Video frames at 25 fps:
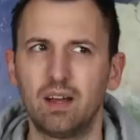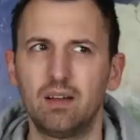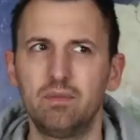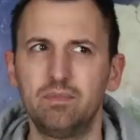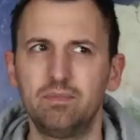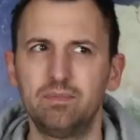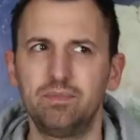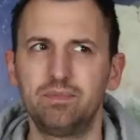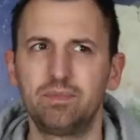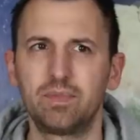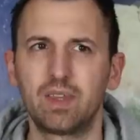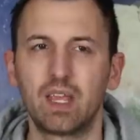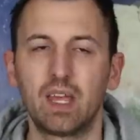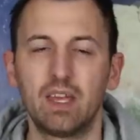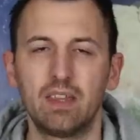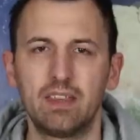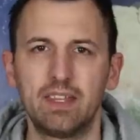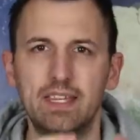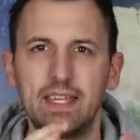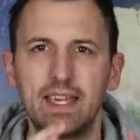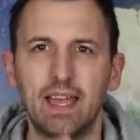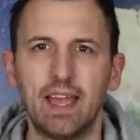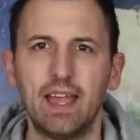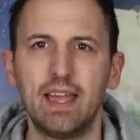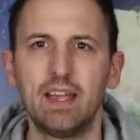Um,
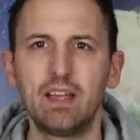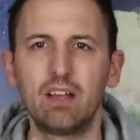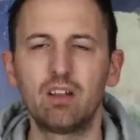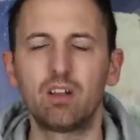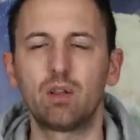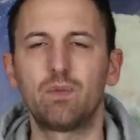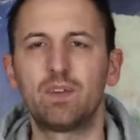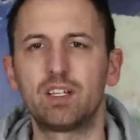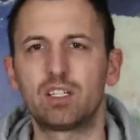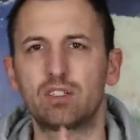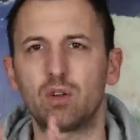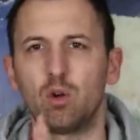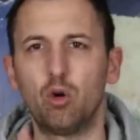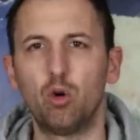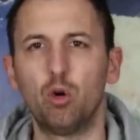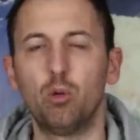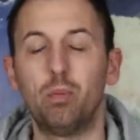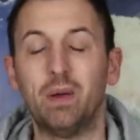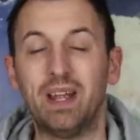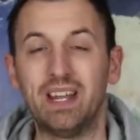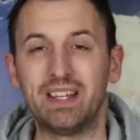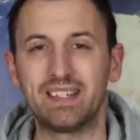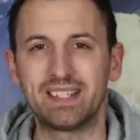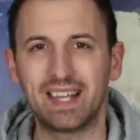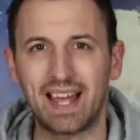the angle of its
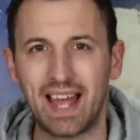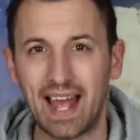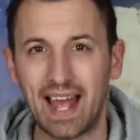orbit